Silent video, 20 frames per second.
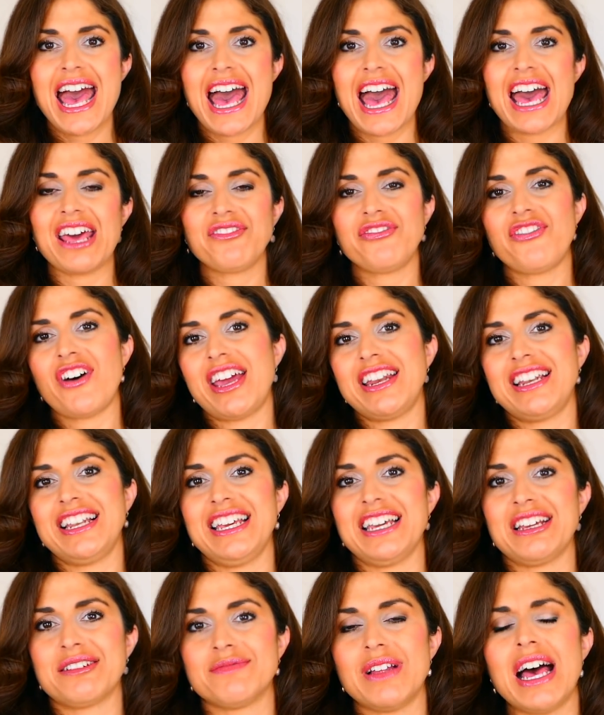And
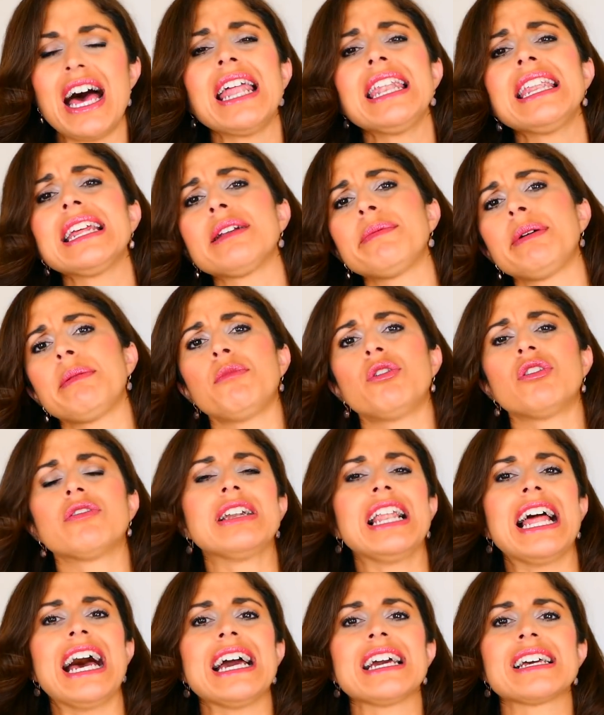finally, a little bit more
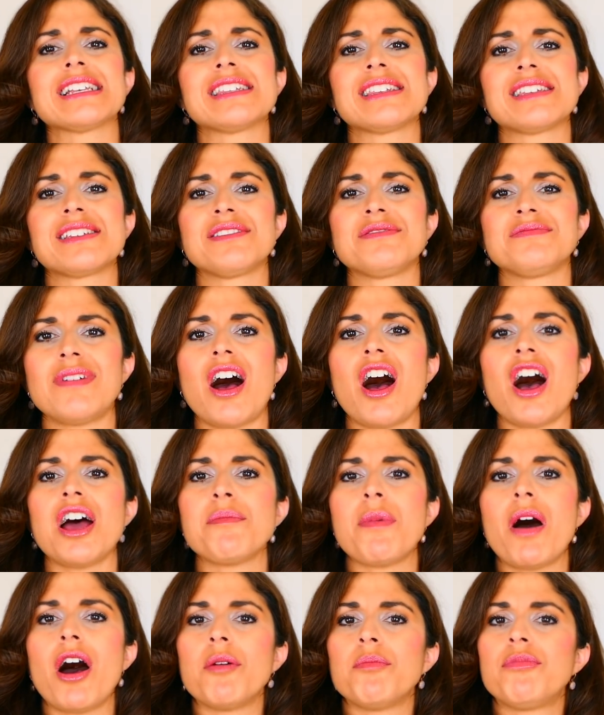relaxed,
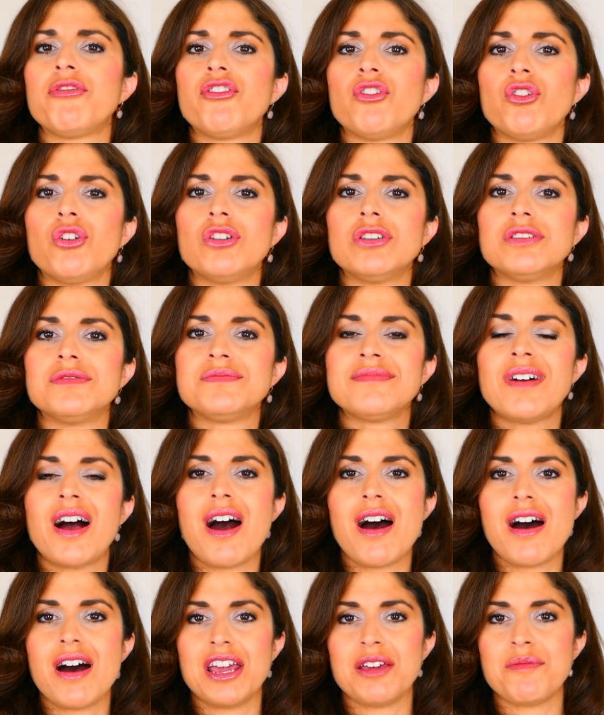I'm up for.
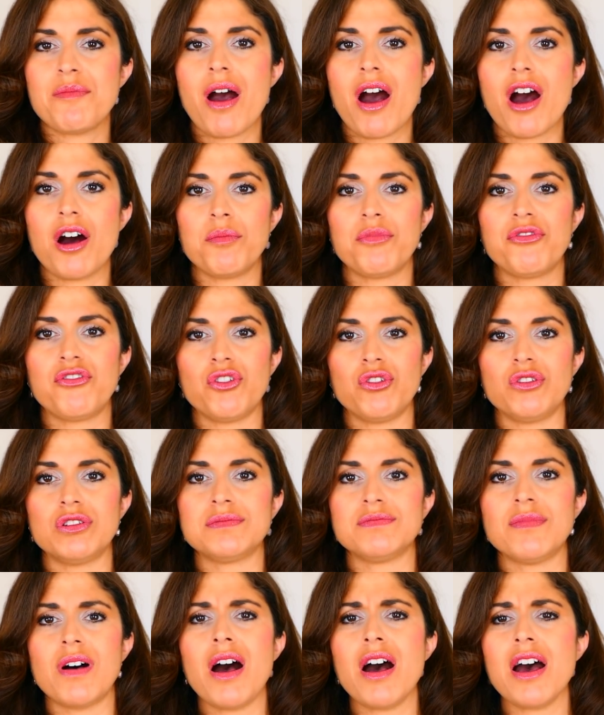I'm up for.